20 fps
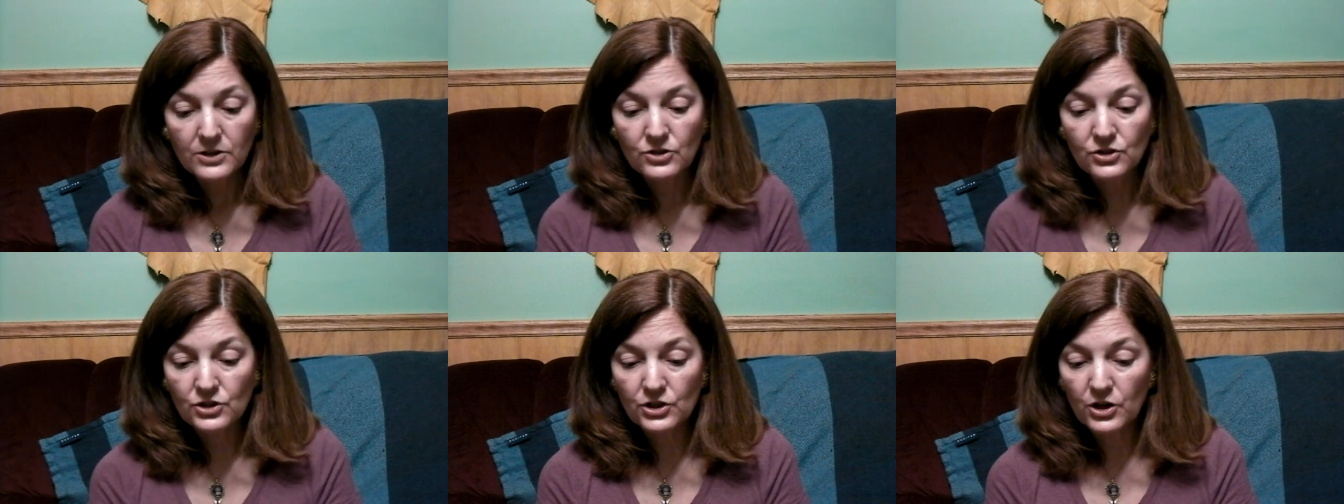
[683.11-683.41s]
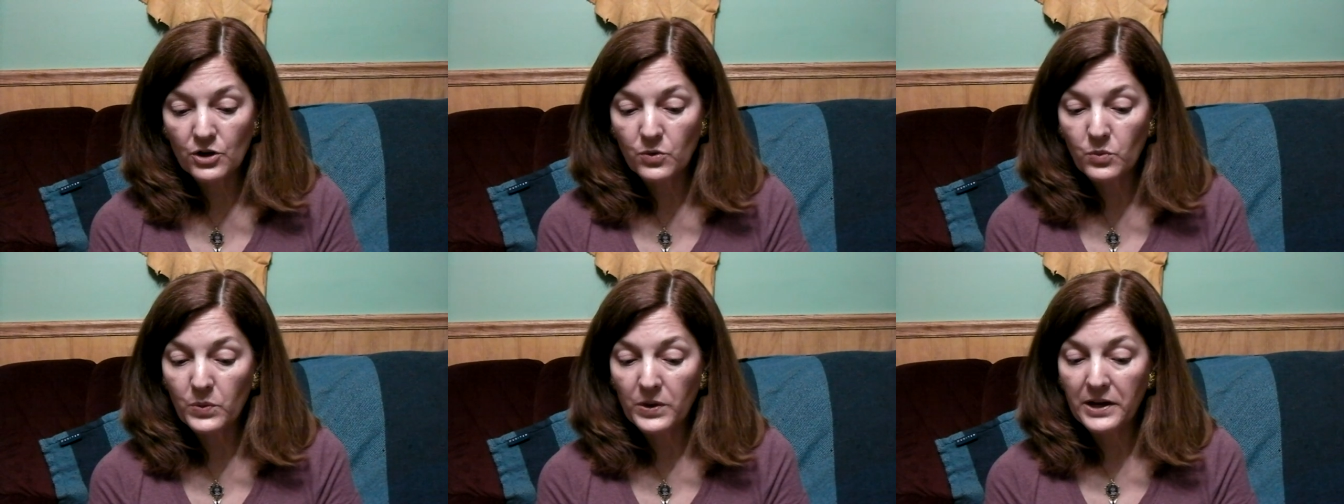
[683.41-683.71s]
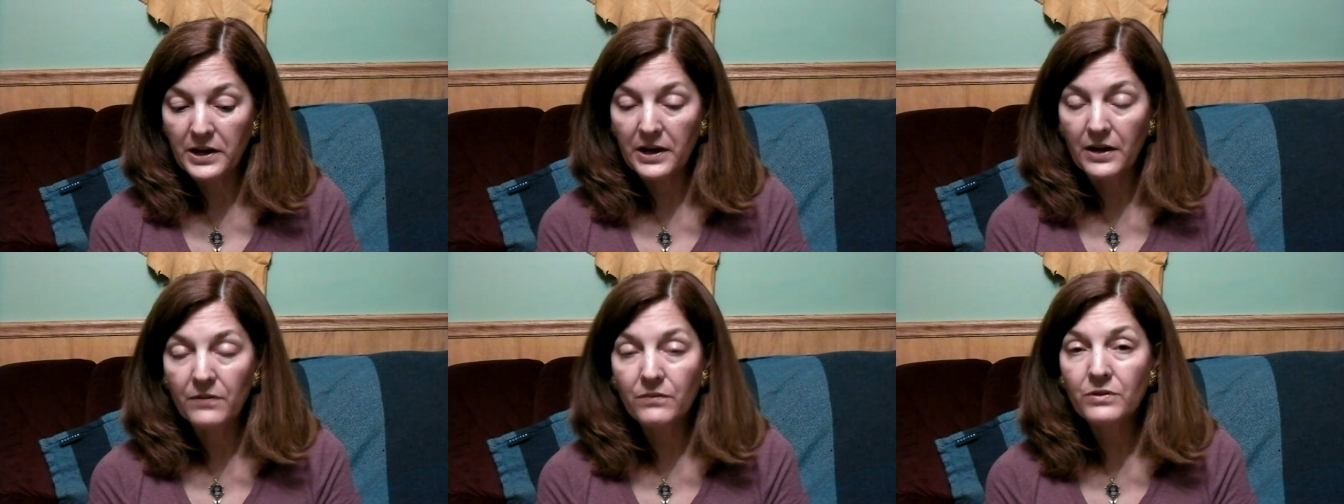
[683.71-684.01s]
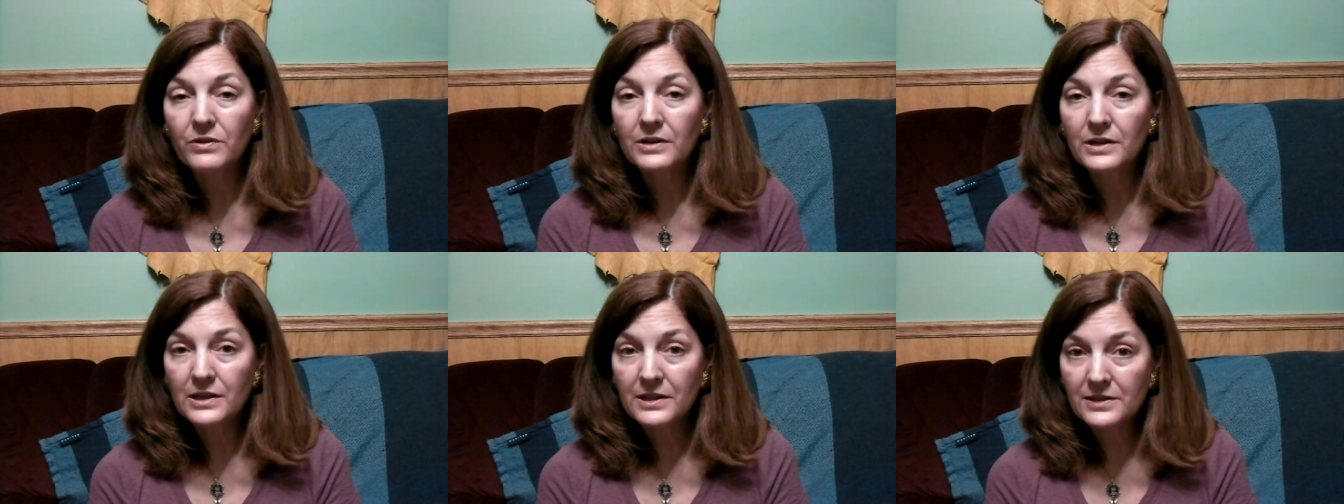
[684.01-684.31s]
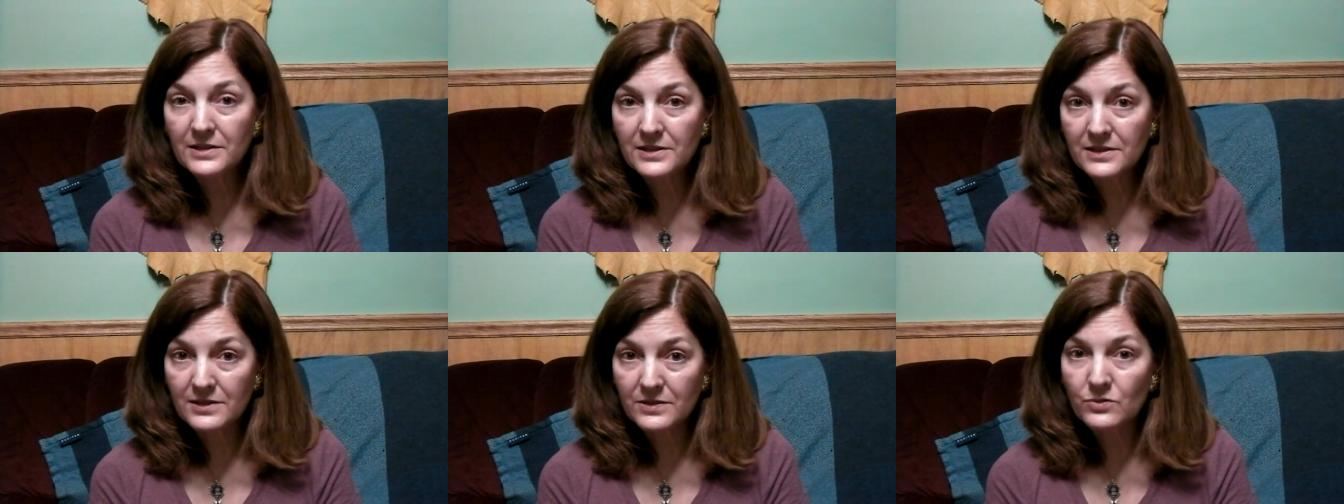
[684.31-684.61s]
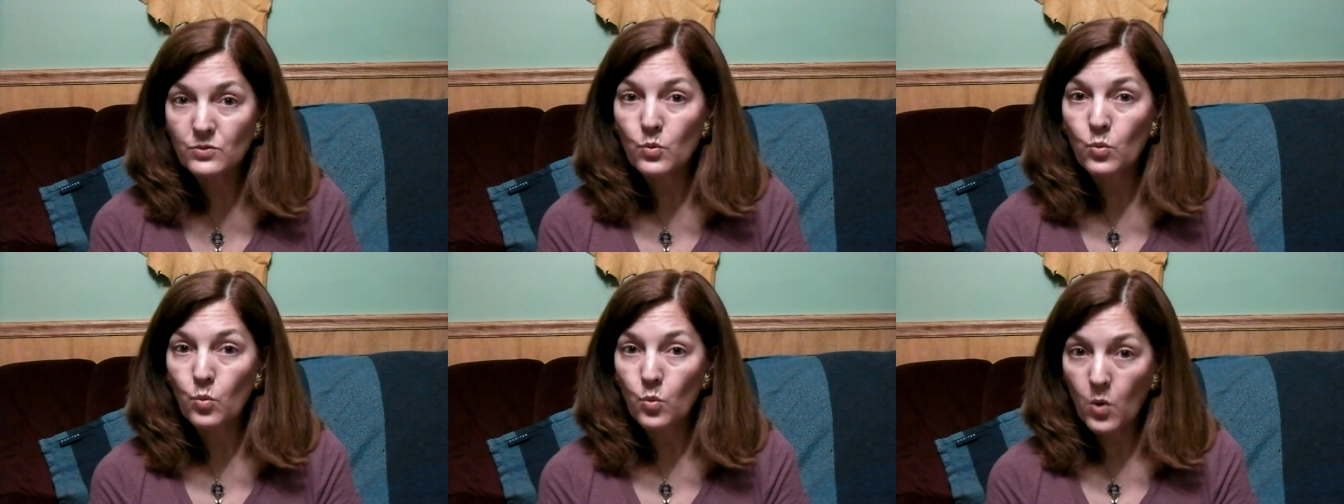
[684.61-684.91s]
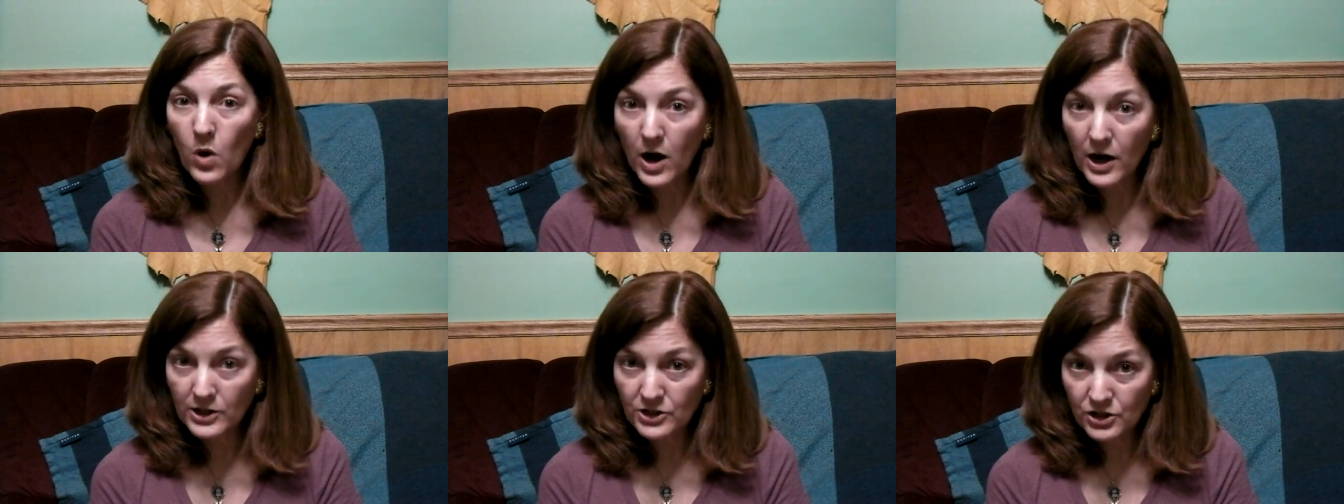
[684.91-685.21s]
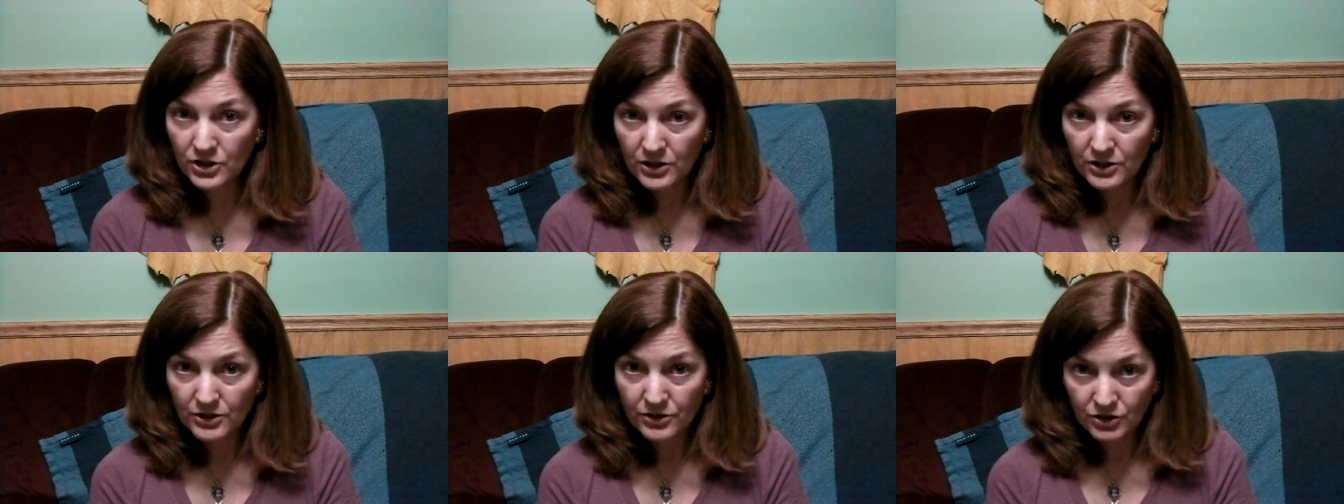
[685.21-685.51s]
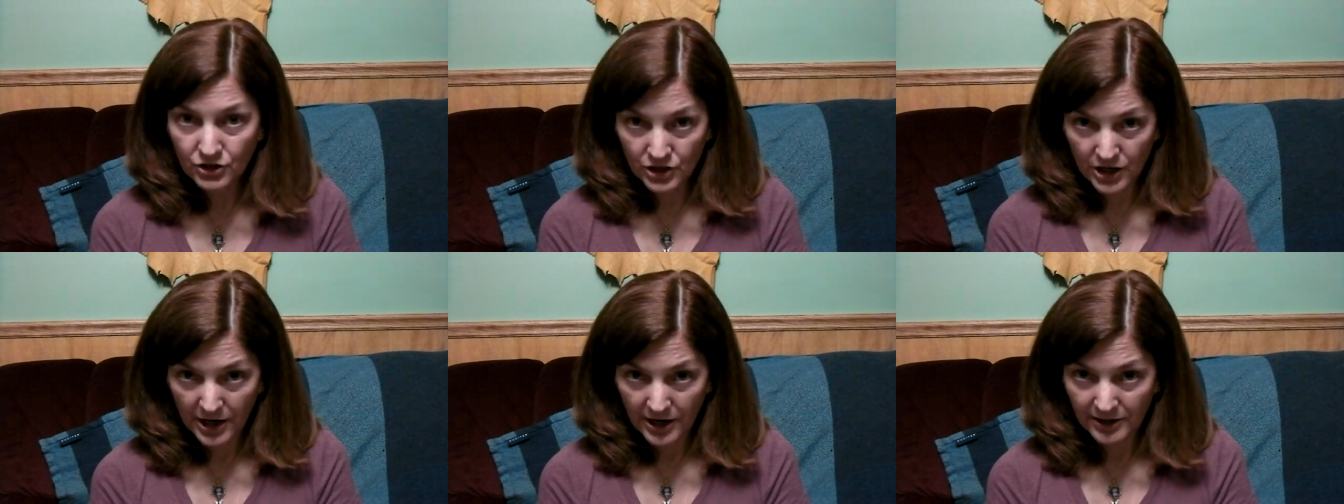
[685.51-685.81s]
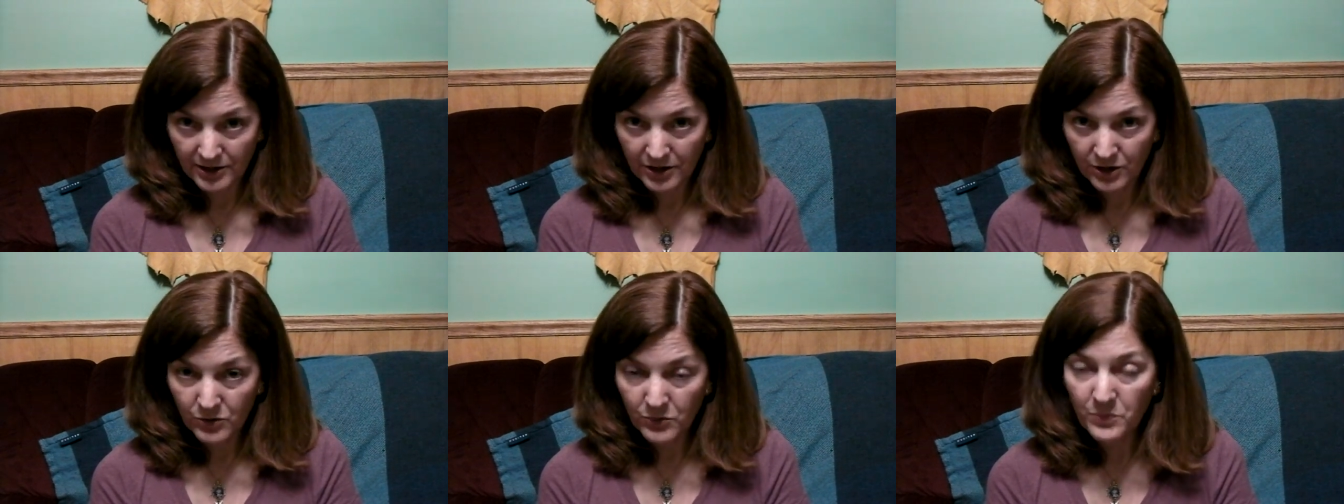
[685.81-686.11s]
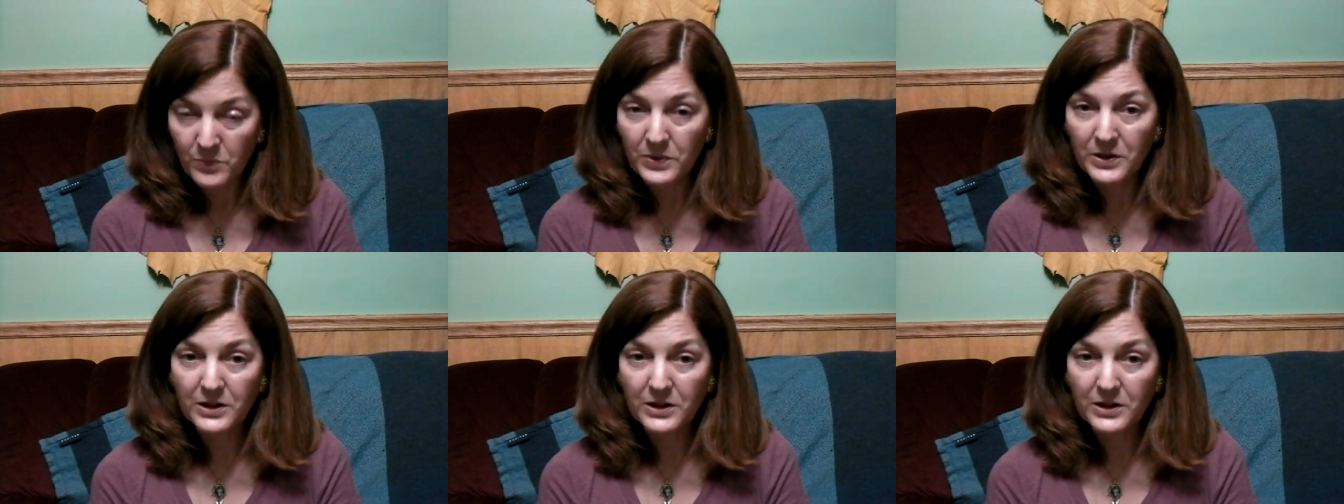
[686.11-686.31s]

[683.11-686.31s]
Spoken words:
So whatever it is, watch Shiloh,